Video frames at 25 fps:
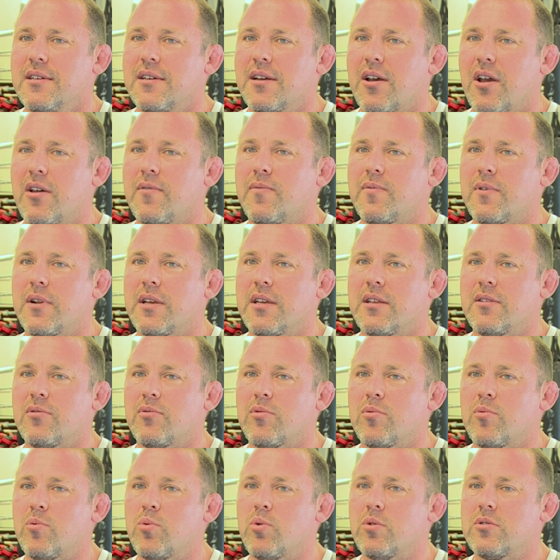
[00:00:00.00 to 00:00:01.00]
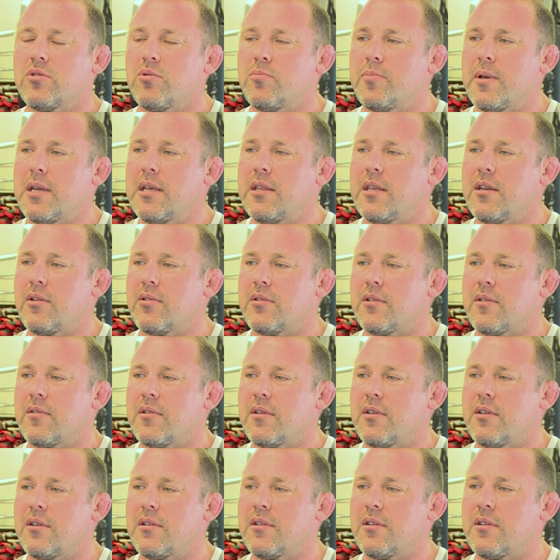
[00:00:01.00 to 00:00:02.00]
hopefully the rewards will be there in
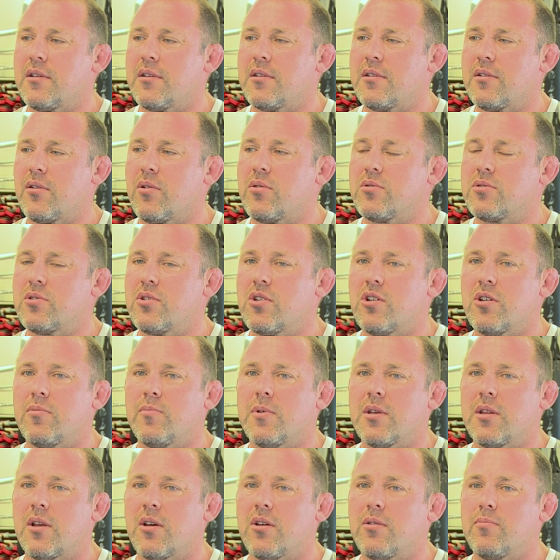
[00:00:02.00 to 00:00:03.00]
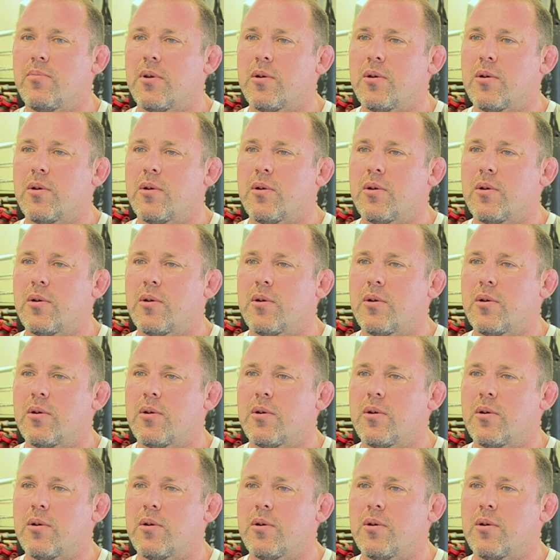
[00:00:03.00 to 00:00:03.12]
the long term, you know.